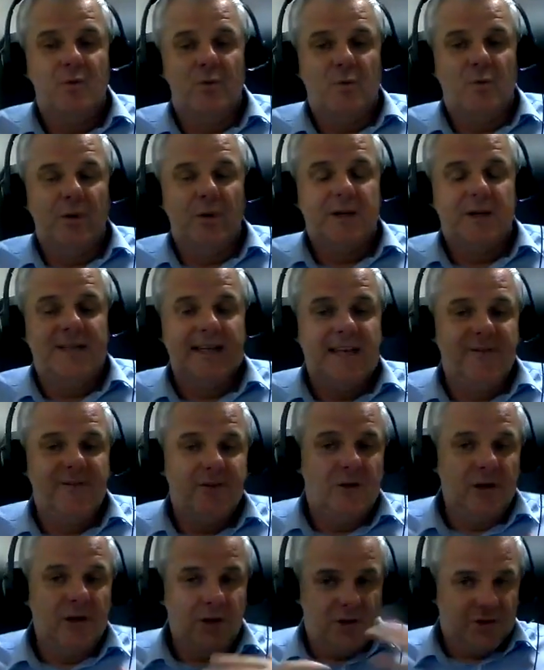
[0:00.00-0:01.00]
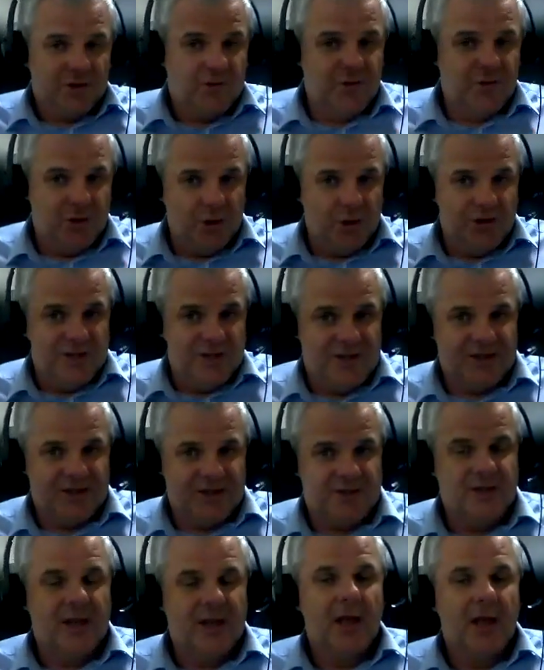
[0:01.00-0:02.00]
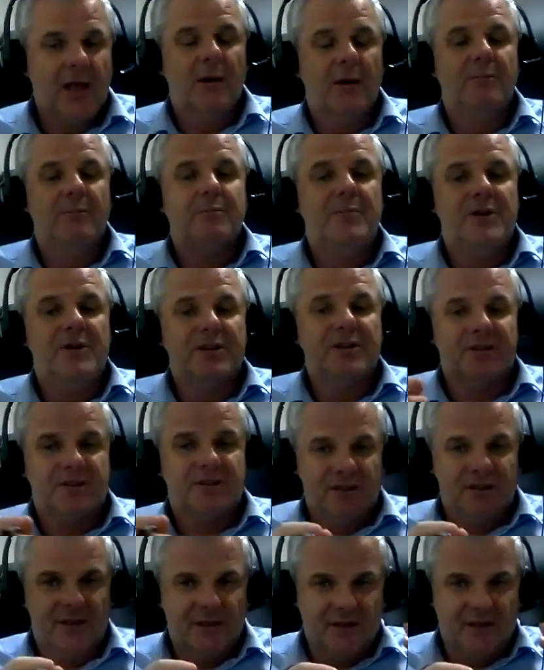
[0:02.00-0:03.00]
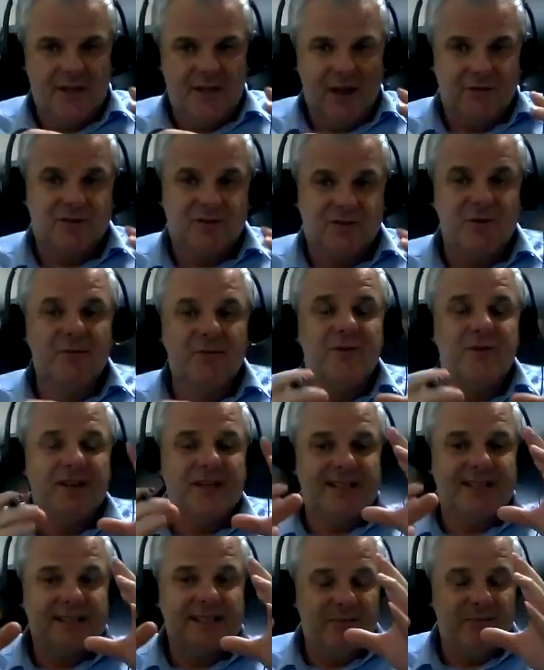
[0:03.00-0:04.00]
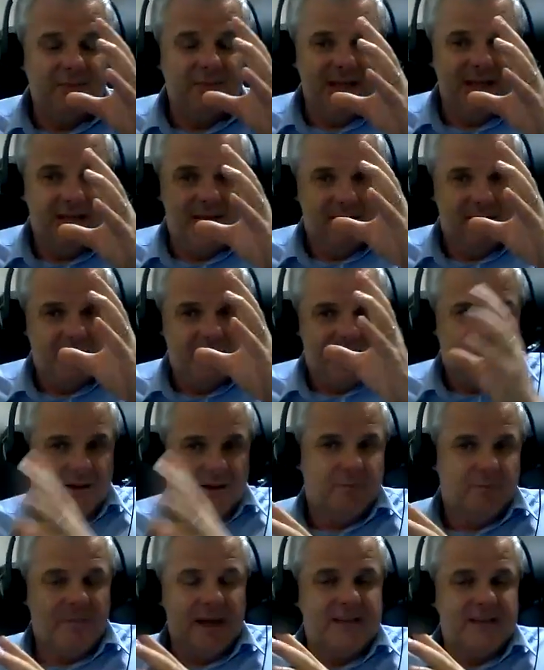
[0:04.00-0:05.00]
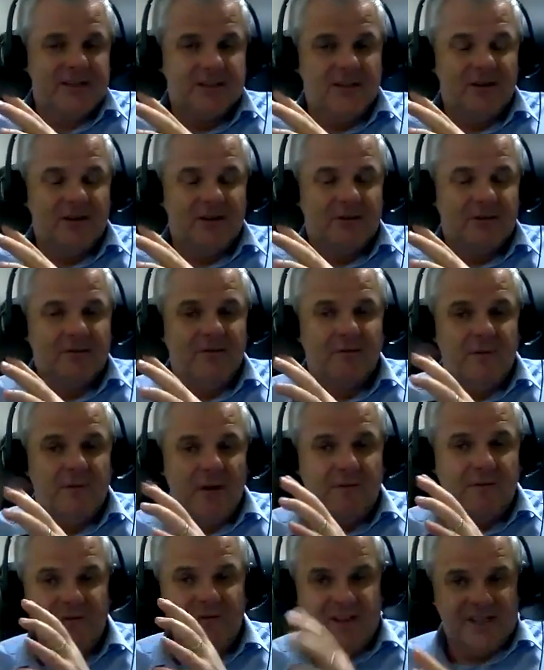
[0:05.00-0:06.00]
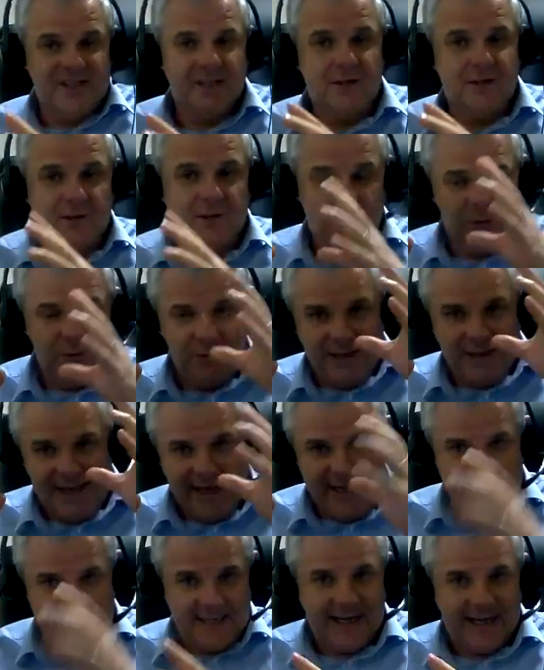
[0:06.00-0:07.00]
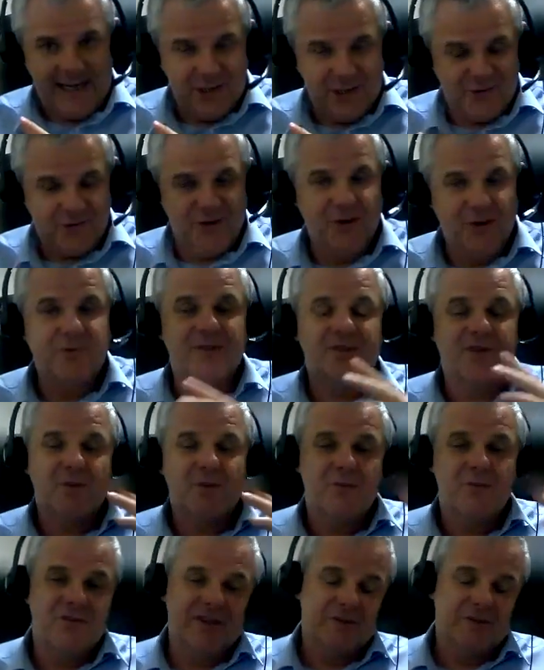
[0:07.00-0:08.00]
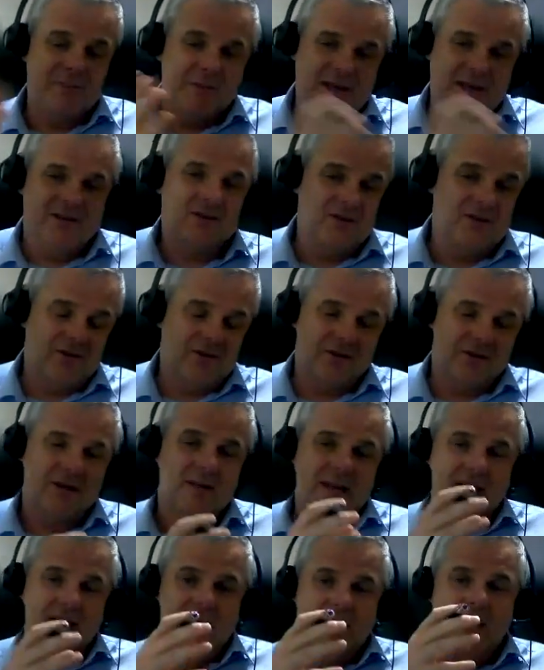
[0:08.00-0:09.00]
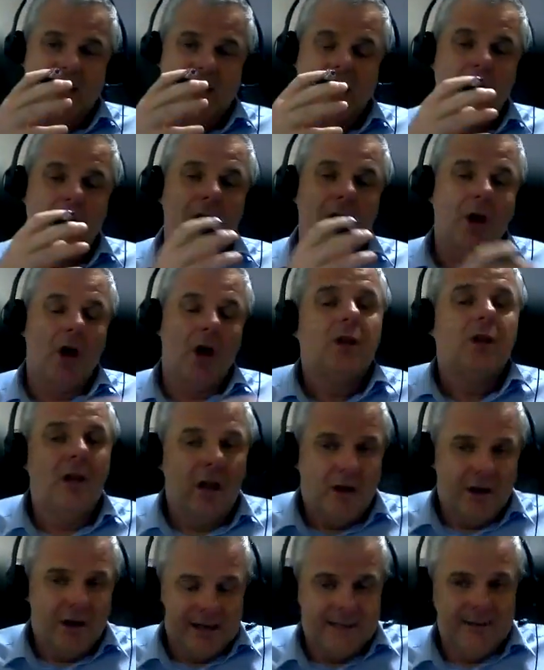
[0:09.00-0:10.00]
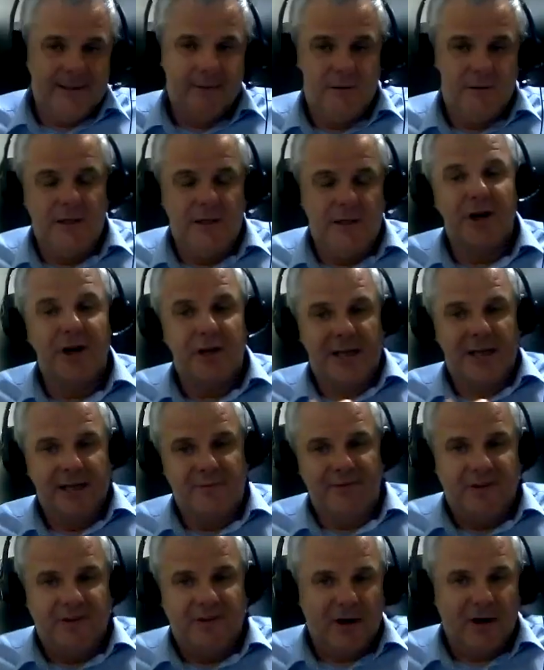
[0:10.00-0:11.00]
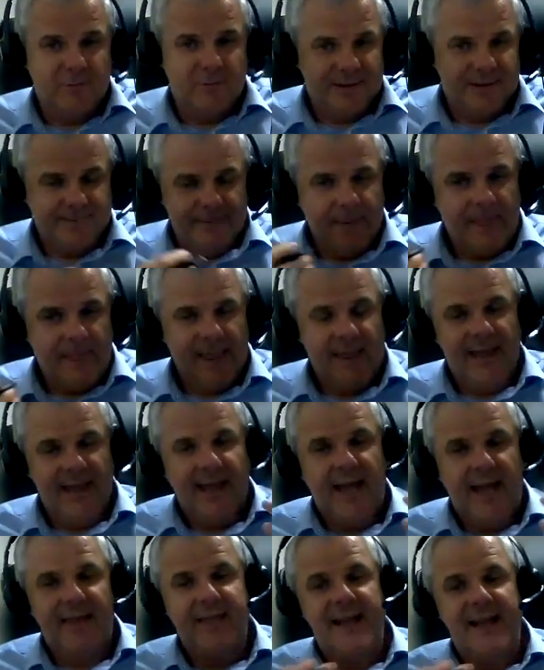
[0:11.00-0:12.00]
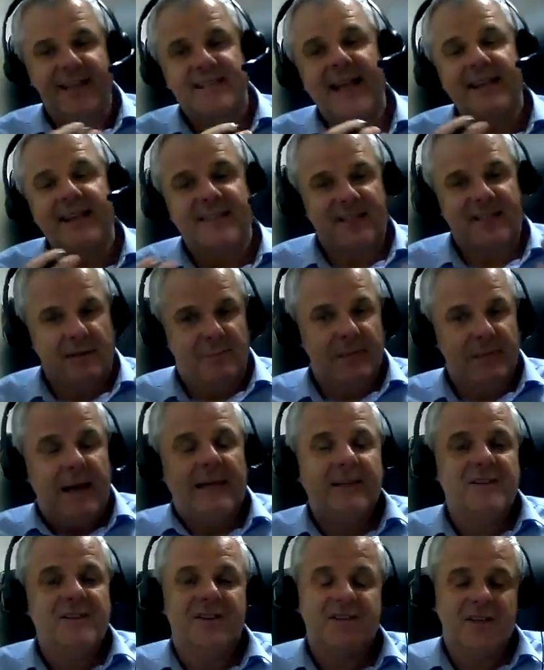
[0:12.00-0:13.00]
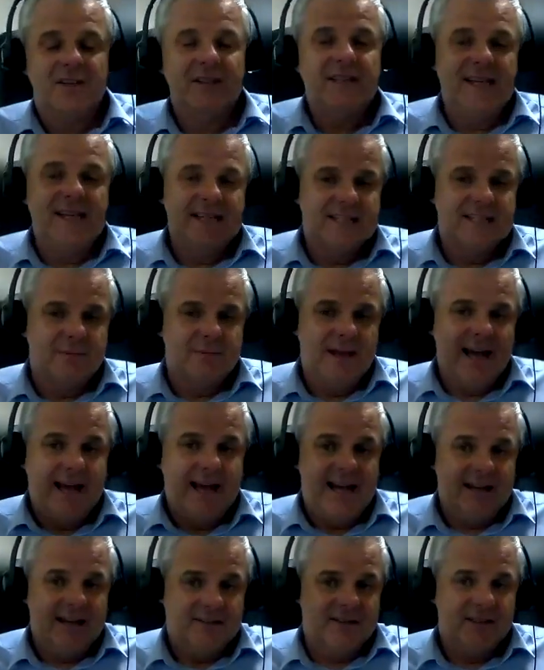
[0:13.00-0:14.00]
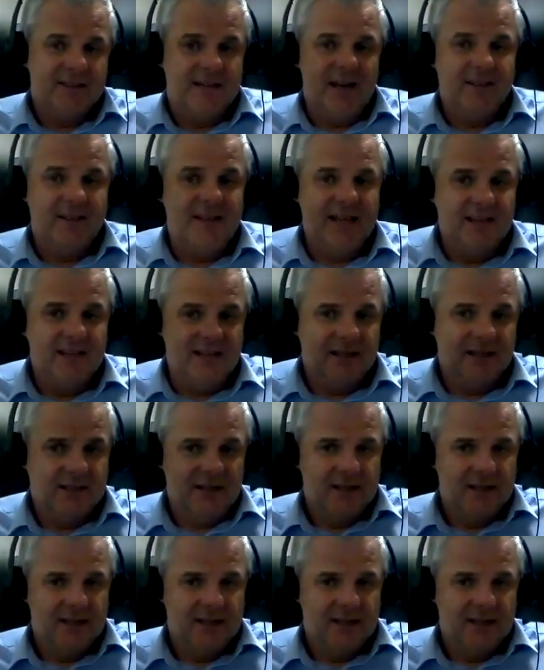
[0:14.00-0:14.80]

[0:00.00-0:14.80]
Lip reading: we're going to give you lots of choice, but some of it's going to be based on a physical in a classroom, and some of it's based on an online learning environment, and that's the balance that needs to be had. And I think